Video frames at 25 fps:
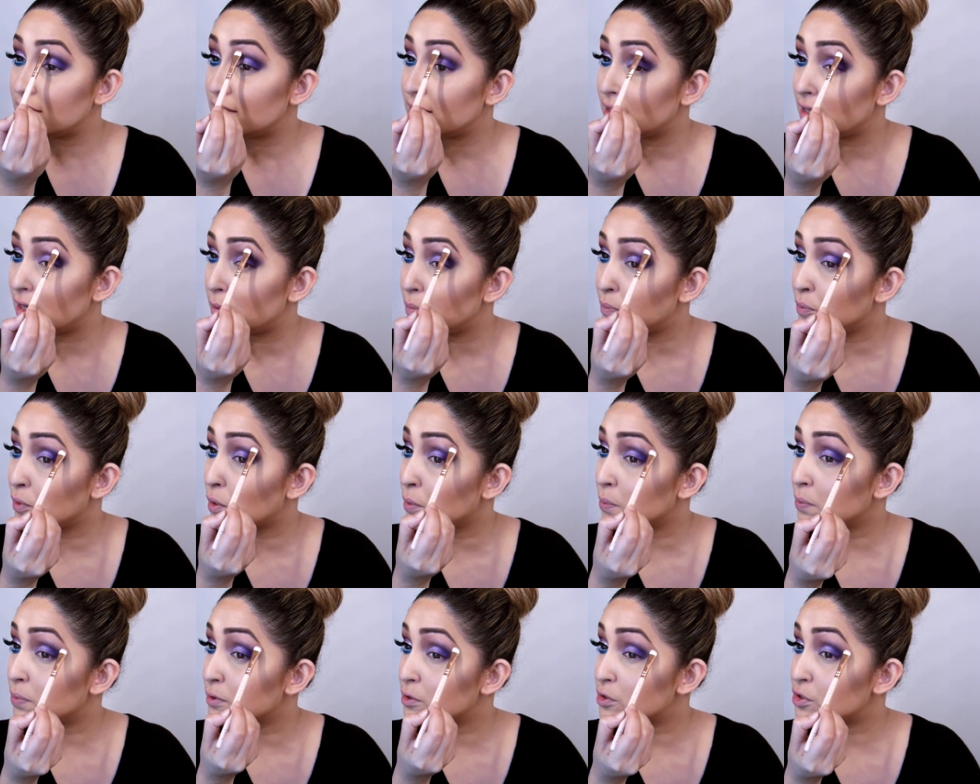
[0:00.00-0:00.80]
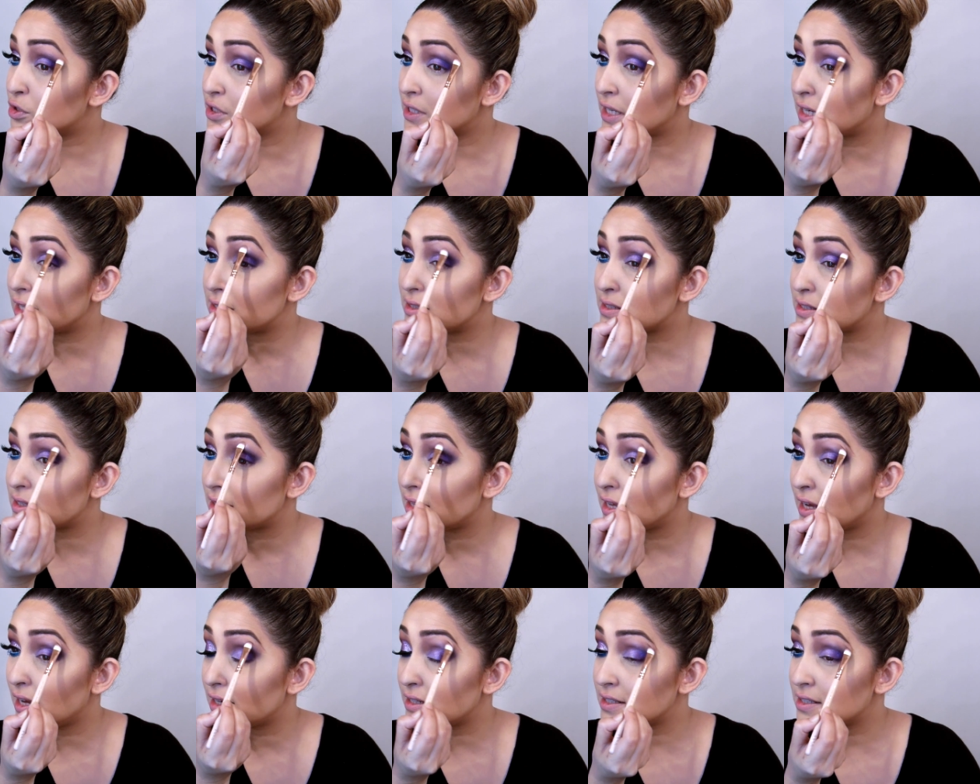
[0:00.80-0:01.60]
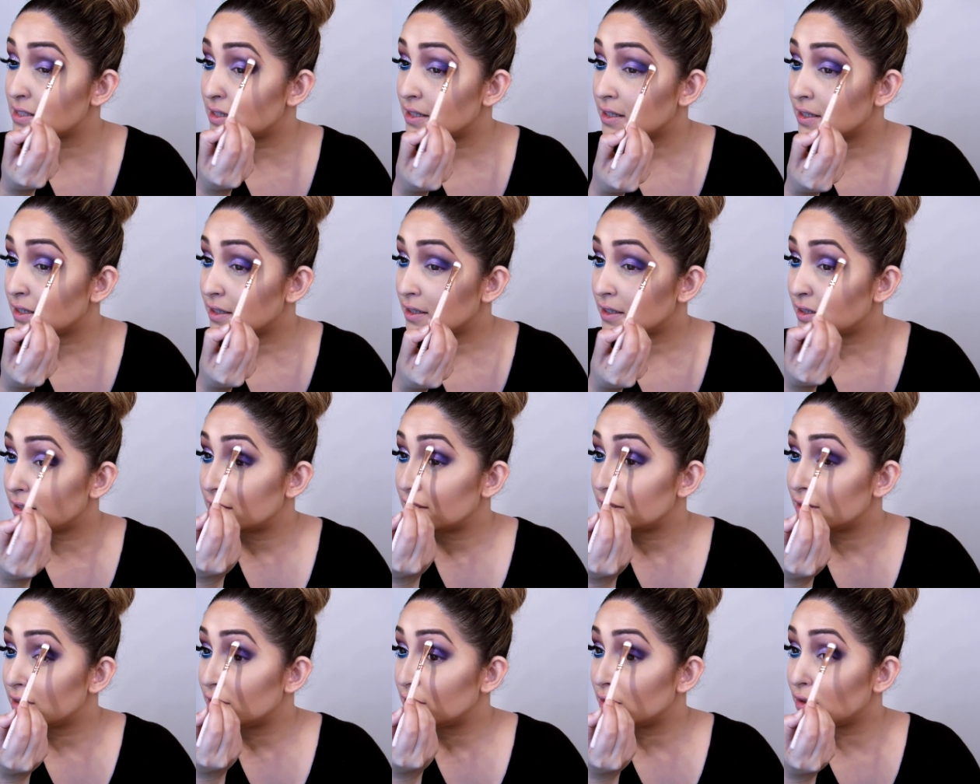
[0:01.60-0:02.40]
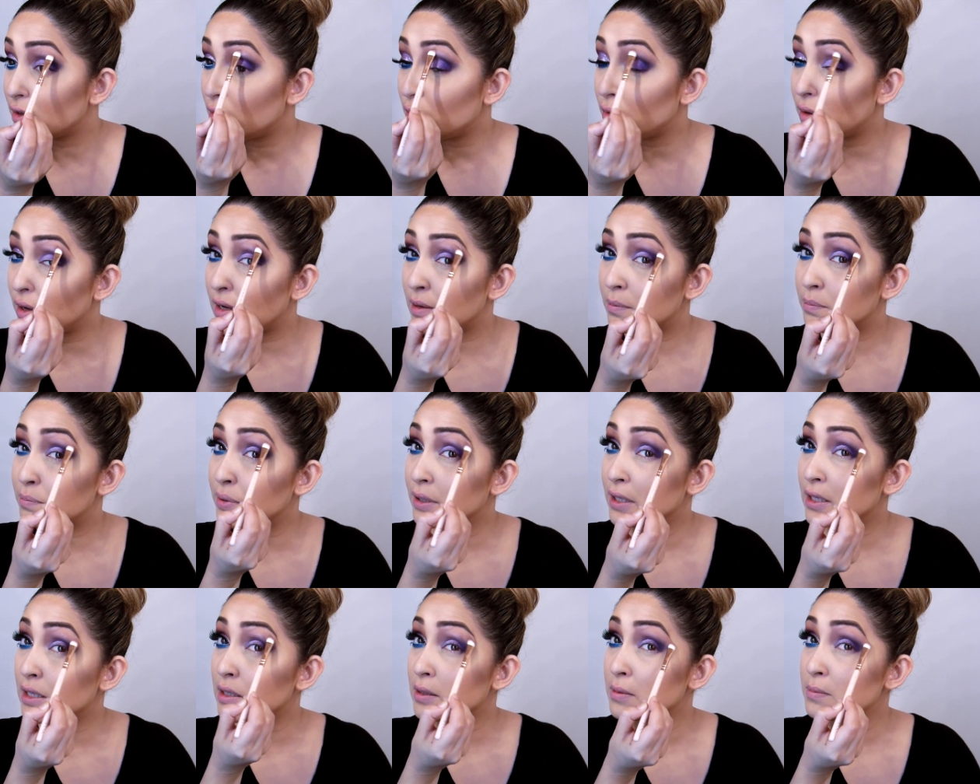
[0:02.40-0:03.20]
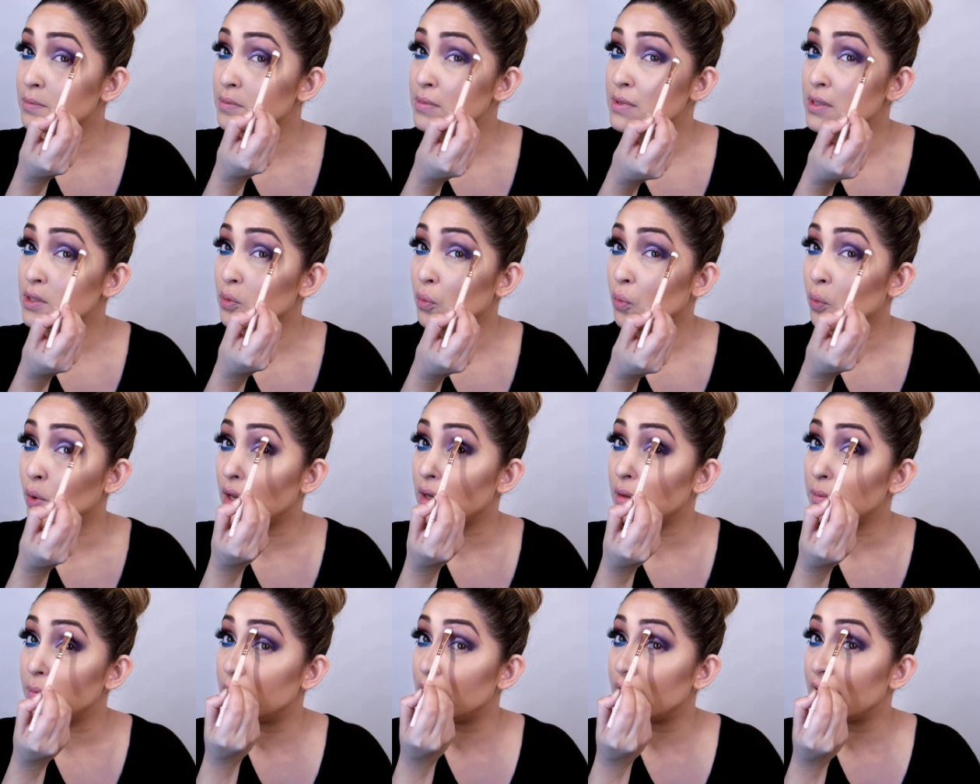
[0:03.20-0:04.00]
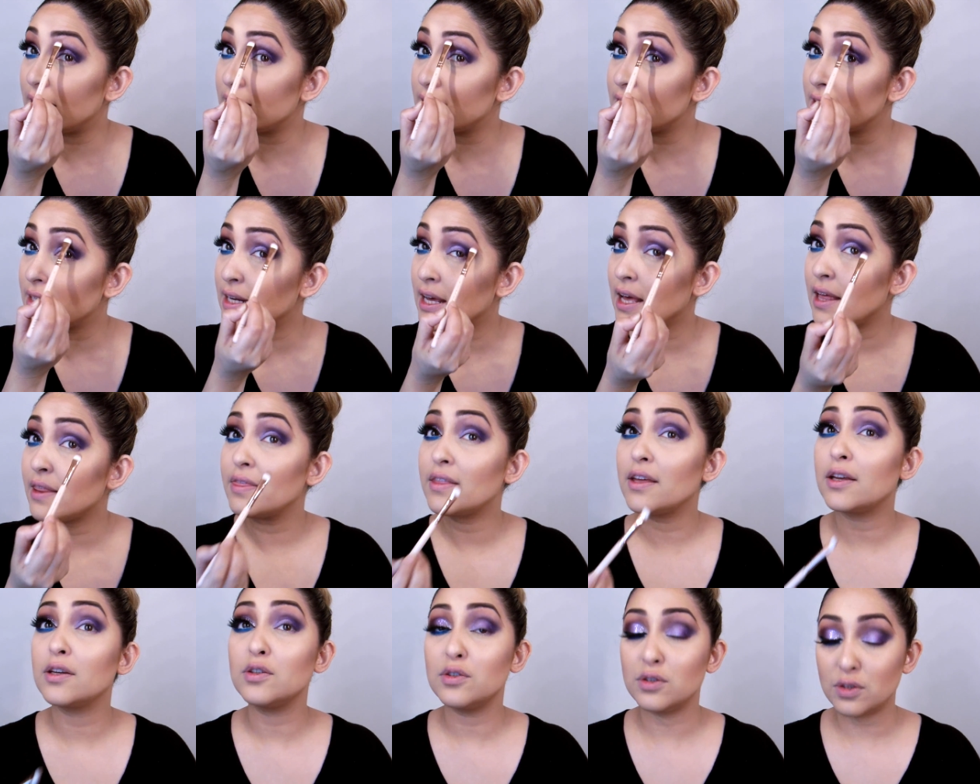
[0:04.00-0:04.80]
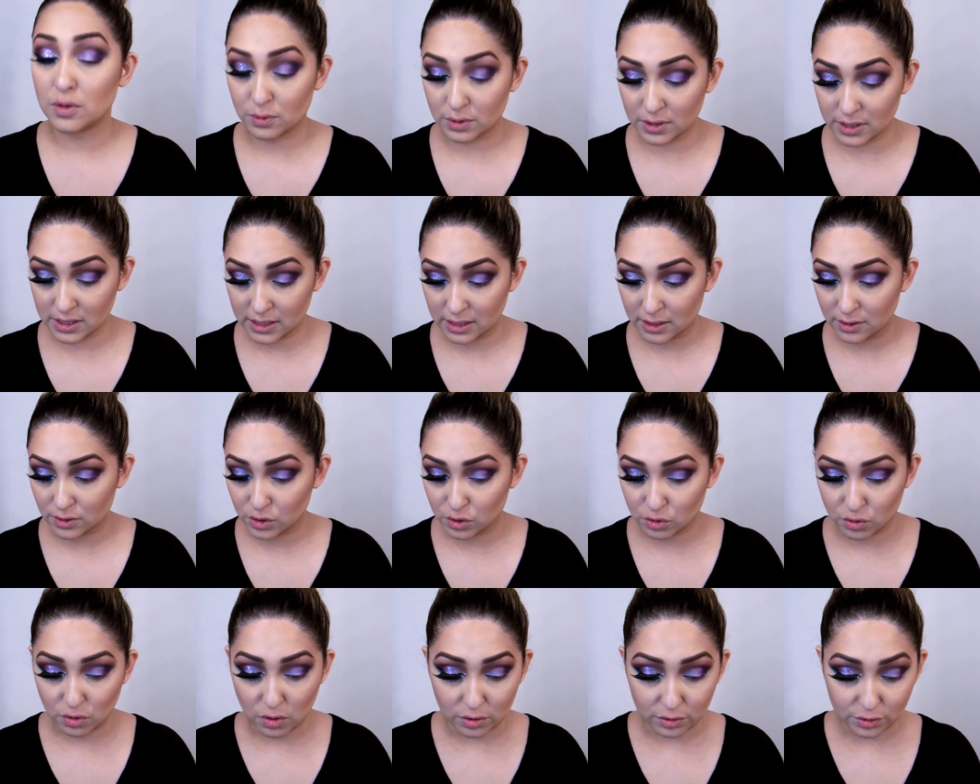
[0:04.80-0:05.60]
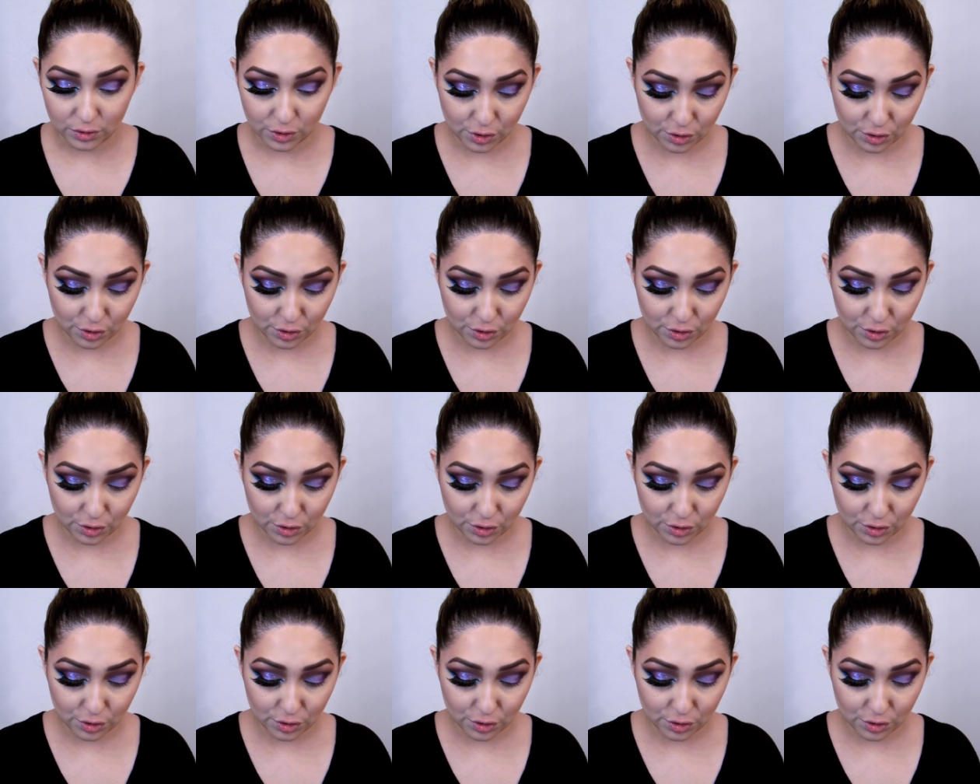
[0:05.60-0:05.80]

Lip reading: the purple shade so that, you know, it becomes well blended and then you don't see a strong